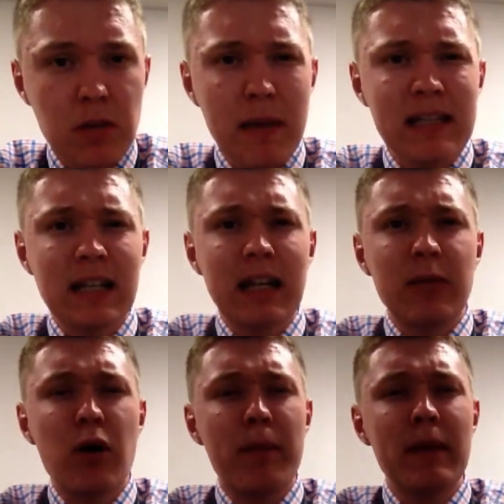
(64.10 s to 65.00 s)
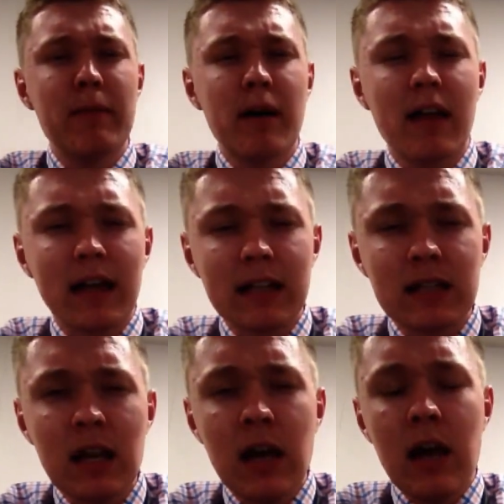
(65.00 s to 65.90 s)
basically what I mean by that is
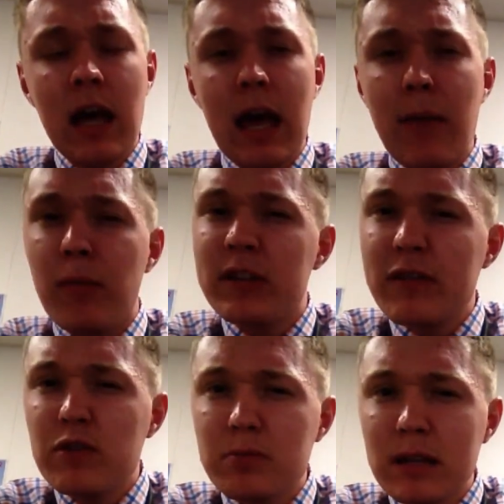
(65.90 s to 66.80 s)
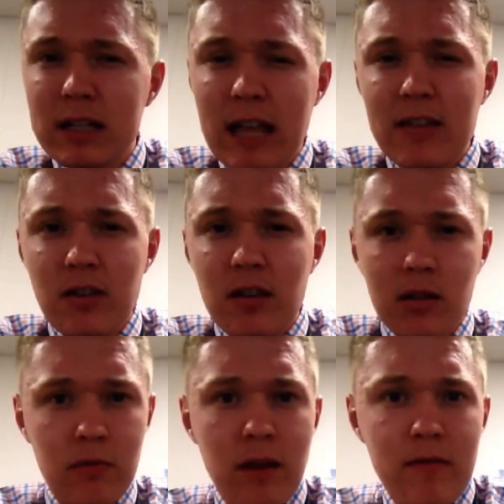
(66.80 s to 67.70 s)
the difference between a desert and
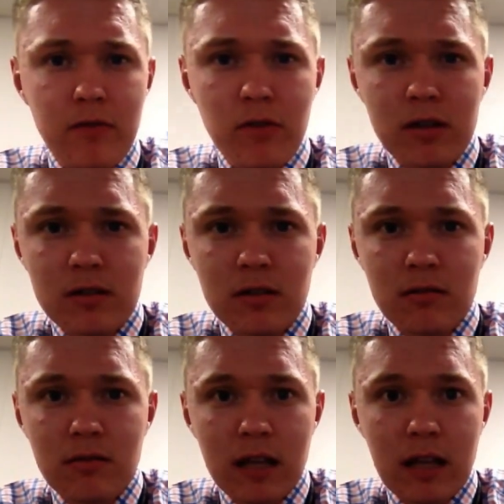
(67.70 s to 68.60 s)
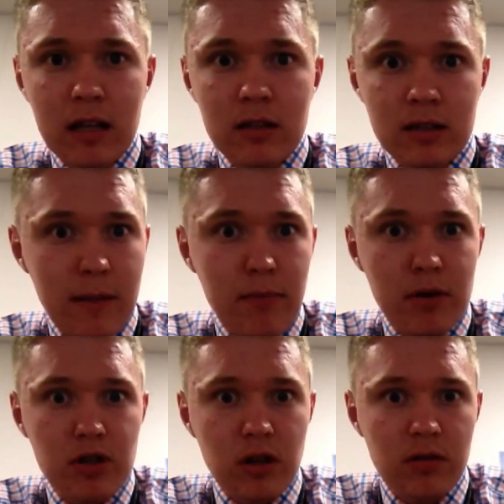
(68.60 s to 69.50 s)
a rainforest is the
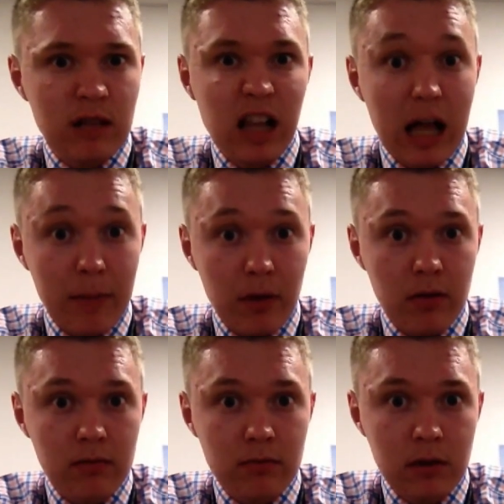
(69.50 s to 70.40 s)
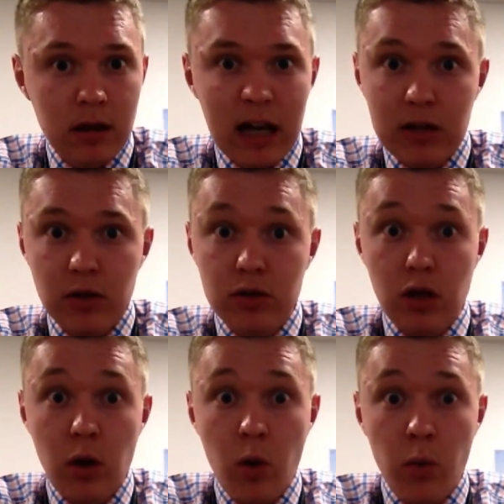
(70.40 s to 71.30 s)
temperature, the climate, and it's also
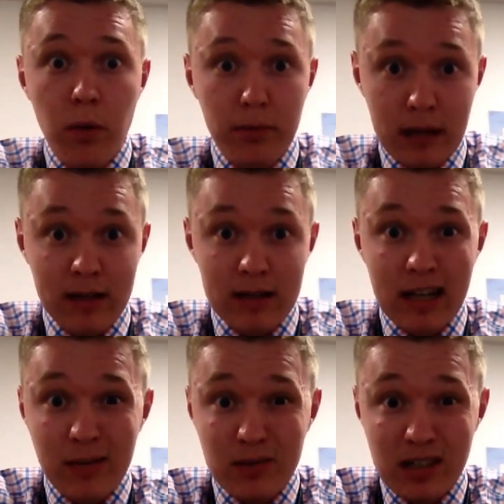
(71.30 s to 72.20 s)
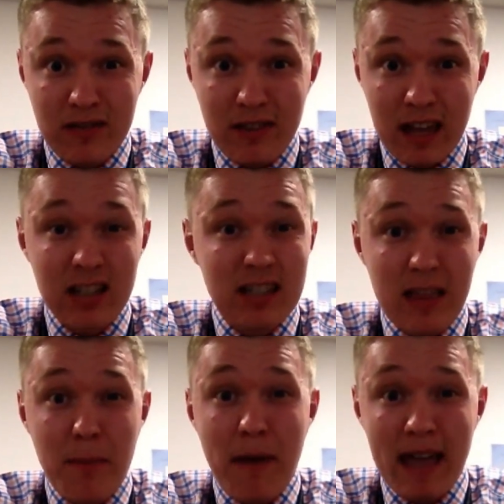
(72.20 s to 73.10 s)
what plants and animals live there. So they're the
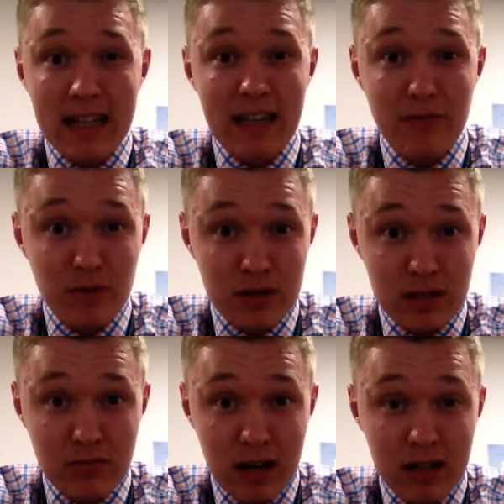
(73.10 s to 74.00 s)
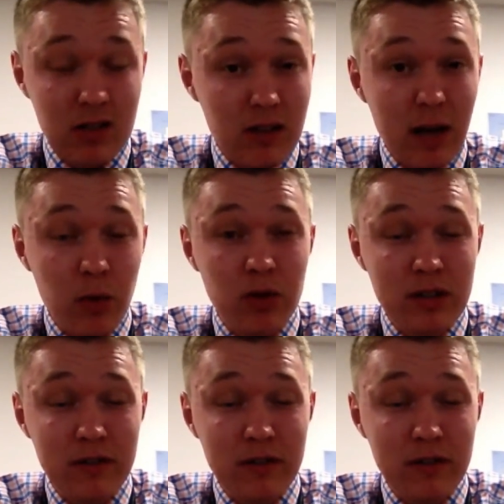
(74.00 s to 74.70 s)
main differences really. So that's what